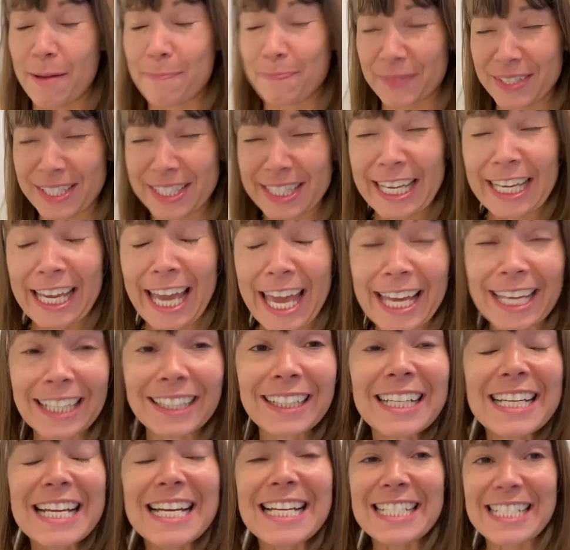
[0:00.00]

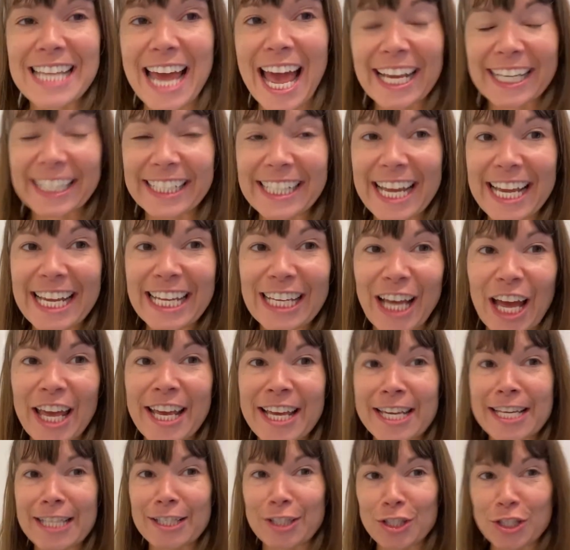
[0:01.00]
singing technique
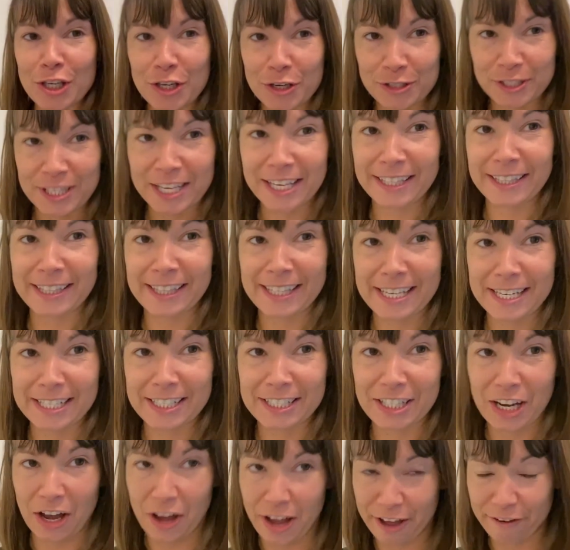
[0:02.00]
is using the
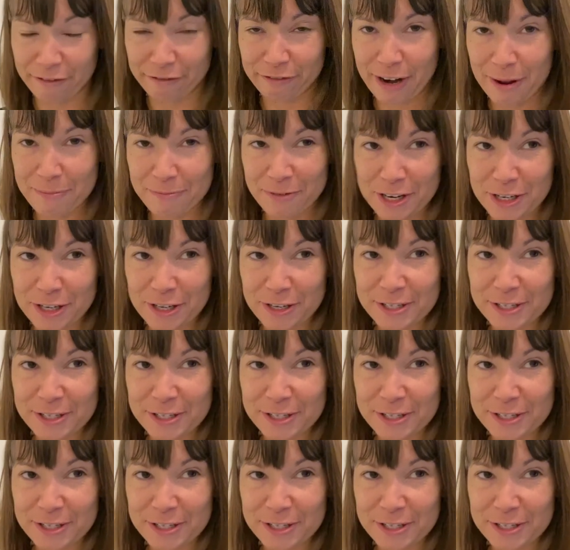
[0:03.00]
diaphragm when you